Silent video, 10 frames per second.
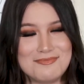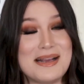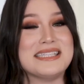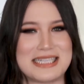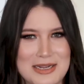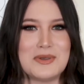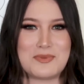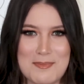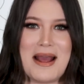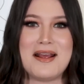basically was
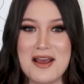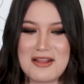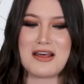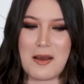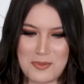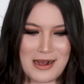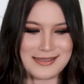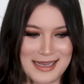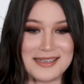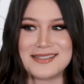my thought
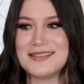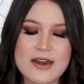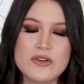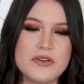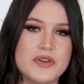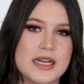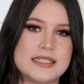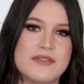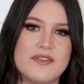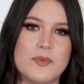process. I don't know if you guys
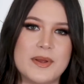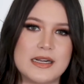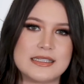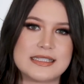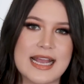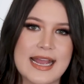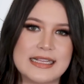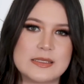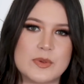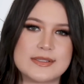have ever been on
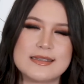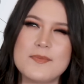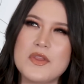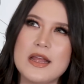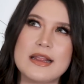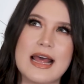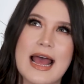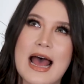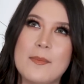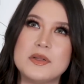skates, but something that
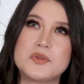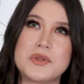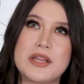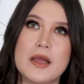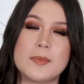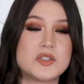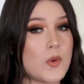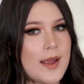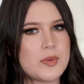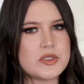happens with them, it's
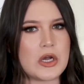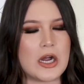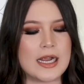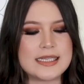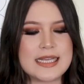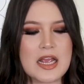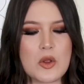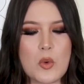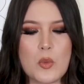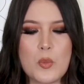quite bizarre, is that
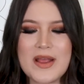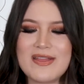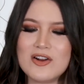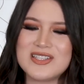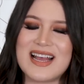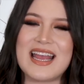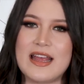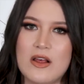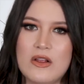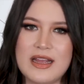when there's a
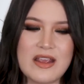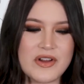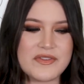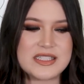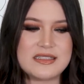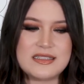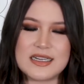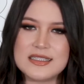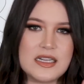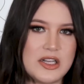hill, even if it
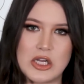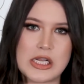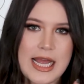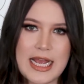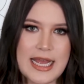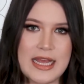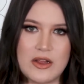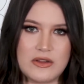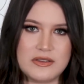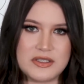doesn't look like a
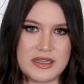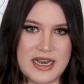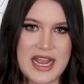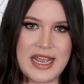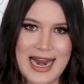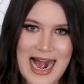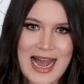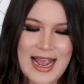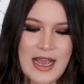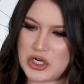hill to the naked
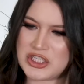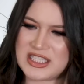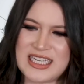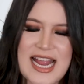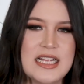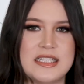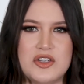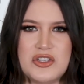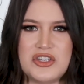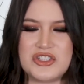eye, your skates,
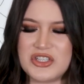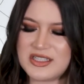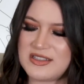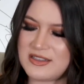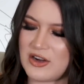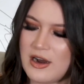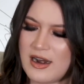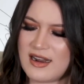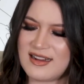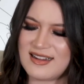you'll just
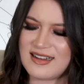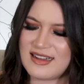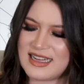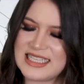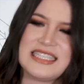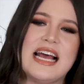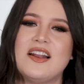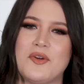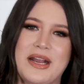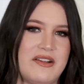start
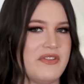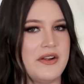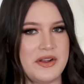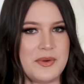accelerating very